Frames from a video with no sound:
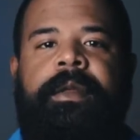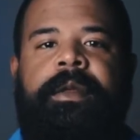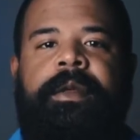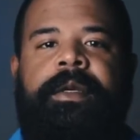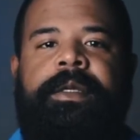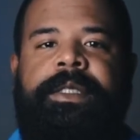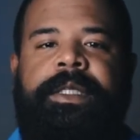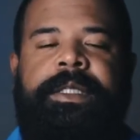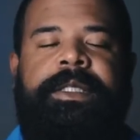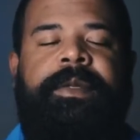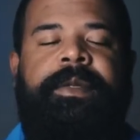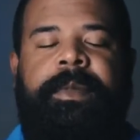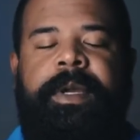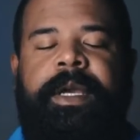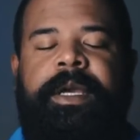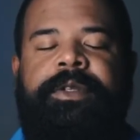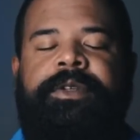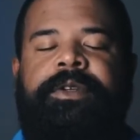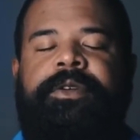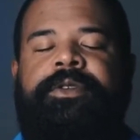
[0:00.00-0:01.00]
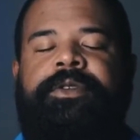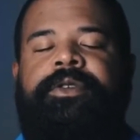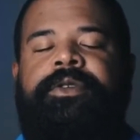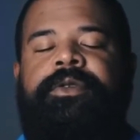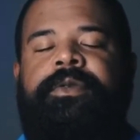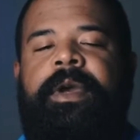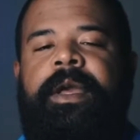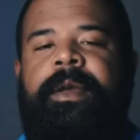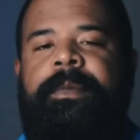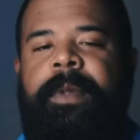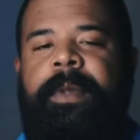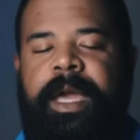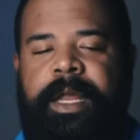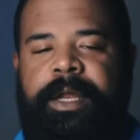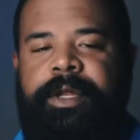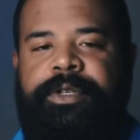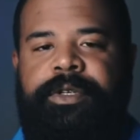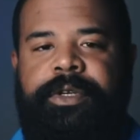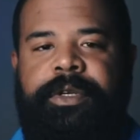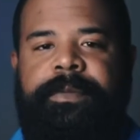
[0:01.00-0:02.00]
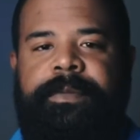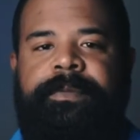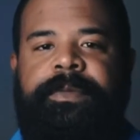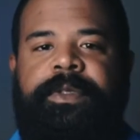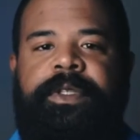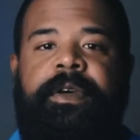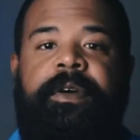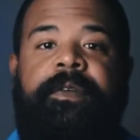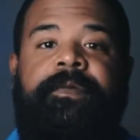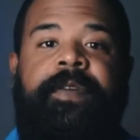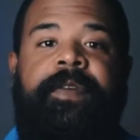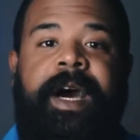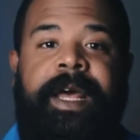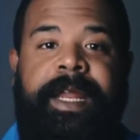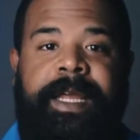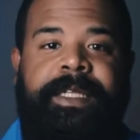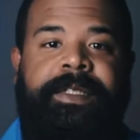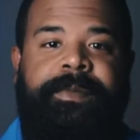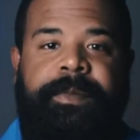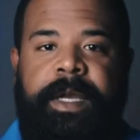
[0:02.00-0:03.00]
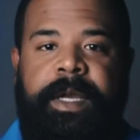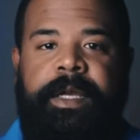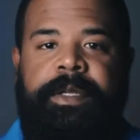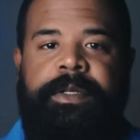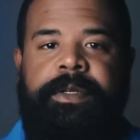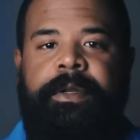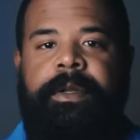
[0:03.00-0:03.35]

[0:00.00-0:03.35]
assistant manager to a manager to a finance manager.